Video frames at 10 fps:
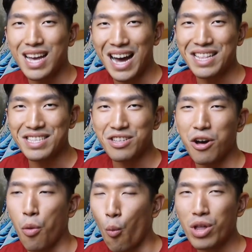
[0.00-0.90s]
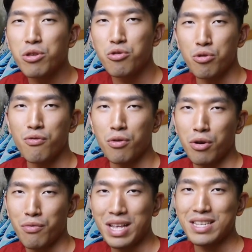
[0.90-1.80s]
guidance on what to do for the
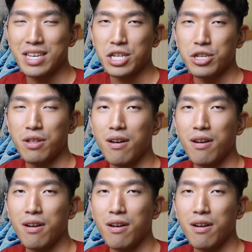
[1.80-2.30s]
reading section.